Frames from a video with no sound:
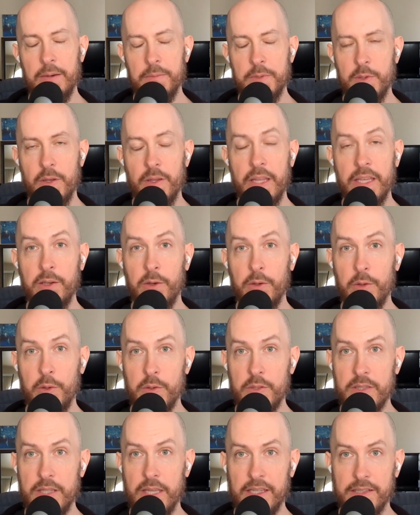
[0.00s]
So I like all
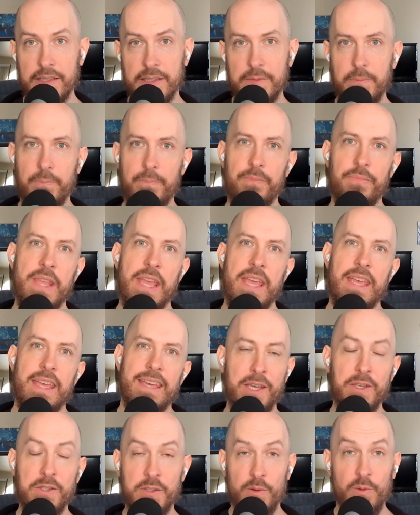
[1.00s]
those things.
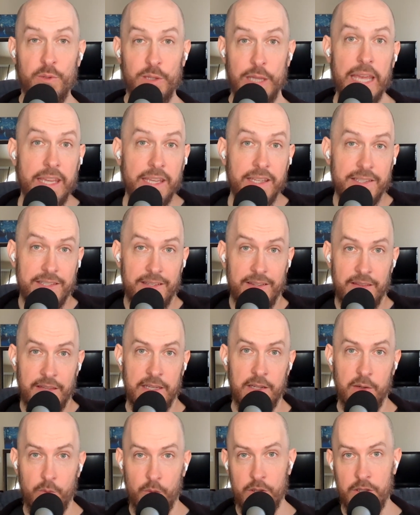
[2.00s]
I also liked
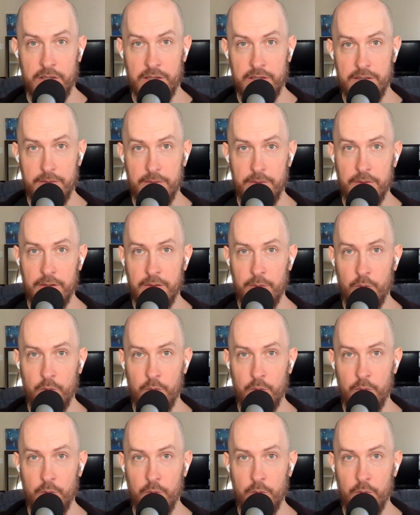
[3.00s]
that it was